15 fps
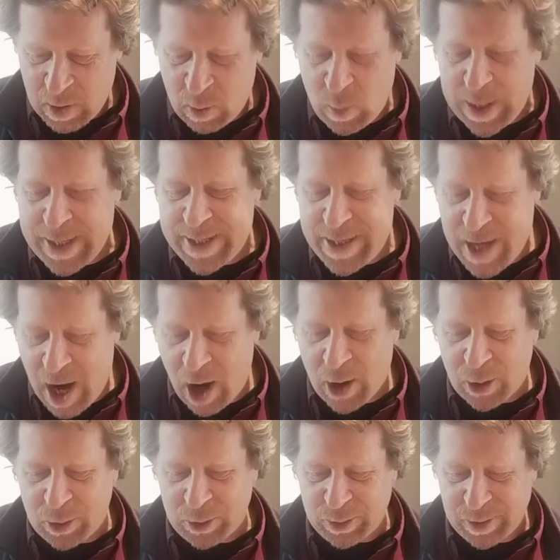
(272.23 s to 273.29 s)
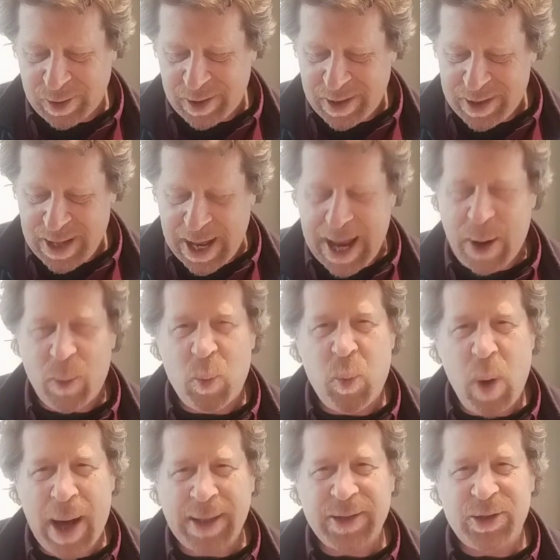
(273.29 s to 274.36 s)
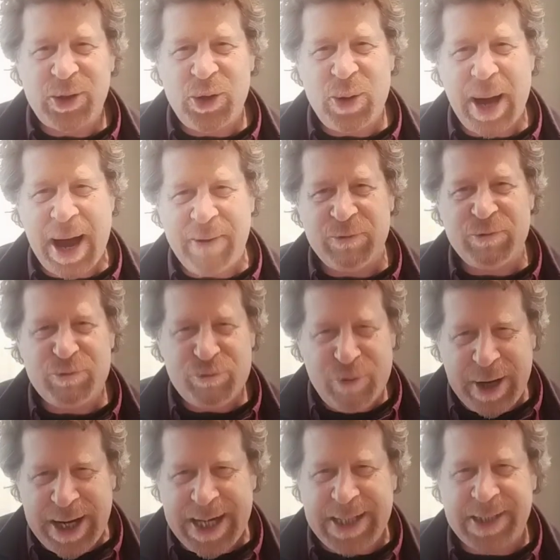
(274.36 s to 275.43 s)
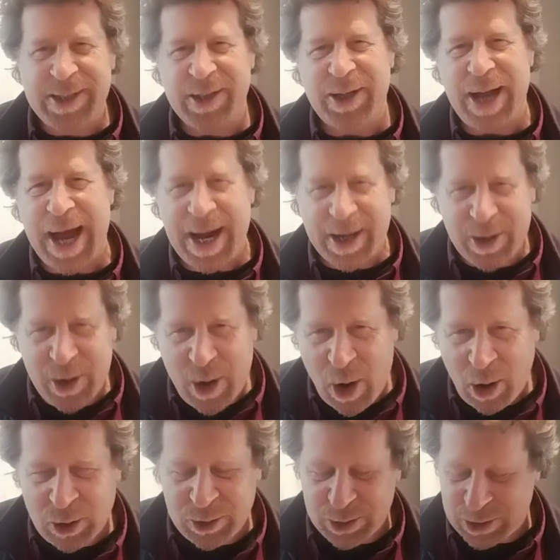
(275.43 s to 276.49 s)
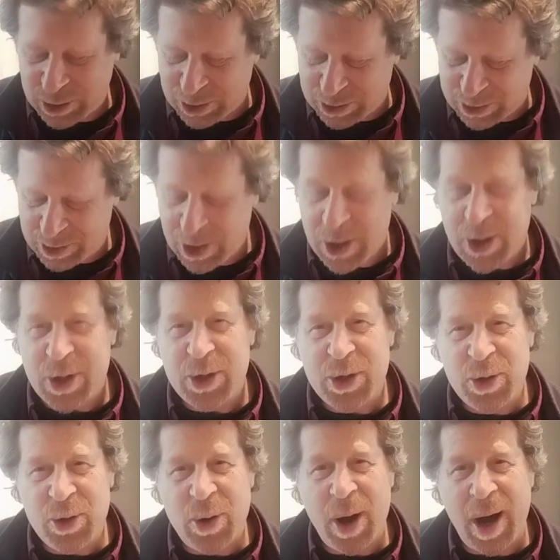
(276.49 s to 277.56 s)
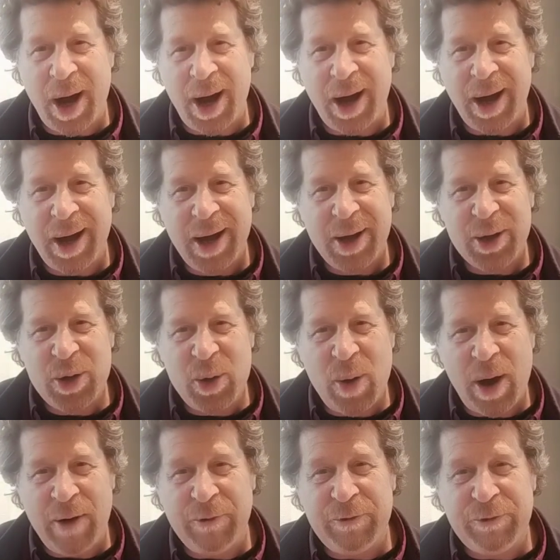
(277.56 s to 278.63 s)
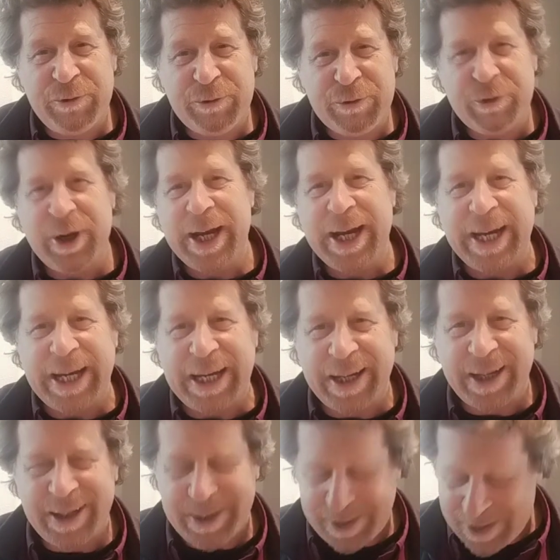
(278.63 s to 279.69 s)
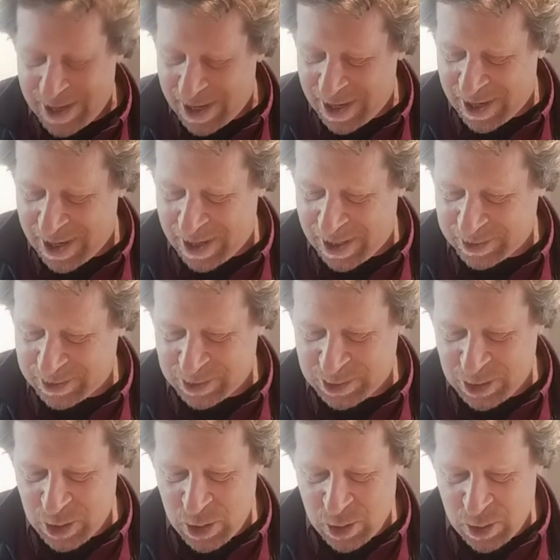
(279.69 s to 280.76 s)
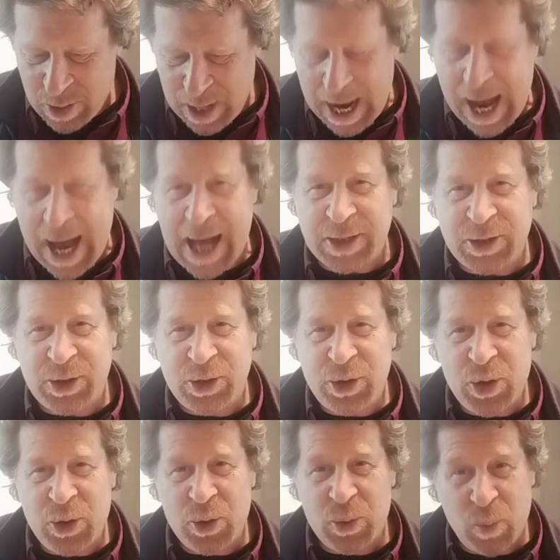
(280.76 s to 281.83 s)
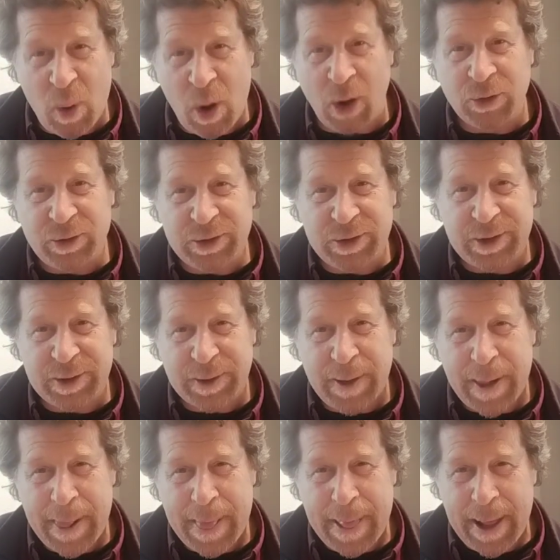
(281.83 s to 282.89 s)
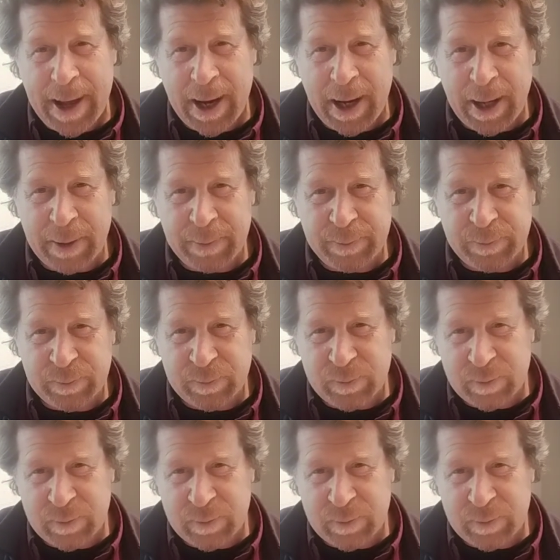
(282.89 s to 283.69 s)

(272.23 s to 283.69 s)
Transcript: we know that once you have reason and conscience, you are, you are free uh, to do as you want um,